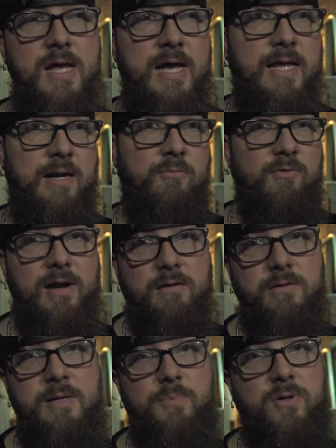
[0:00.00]
and I'm
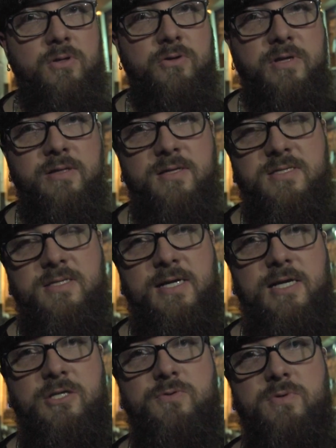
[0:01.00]
rarely polluting the
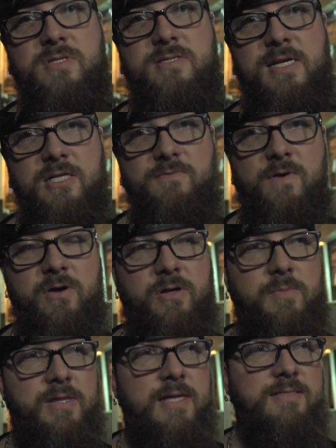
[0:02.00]
stage with stage
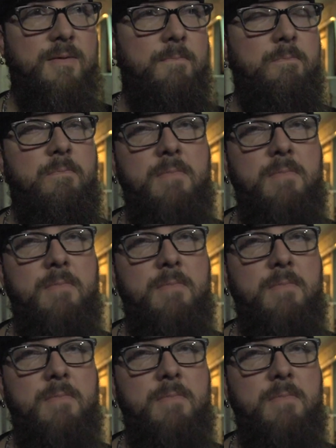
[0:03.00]
volume, and that's a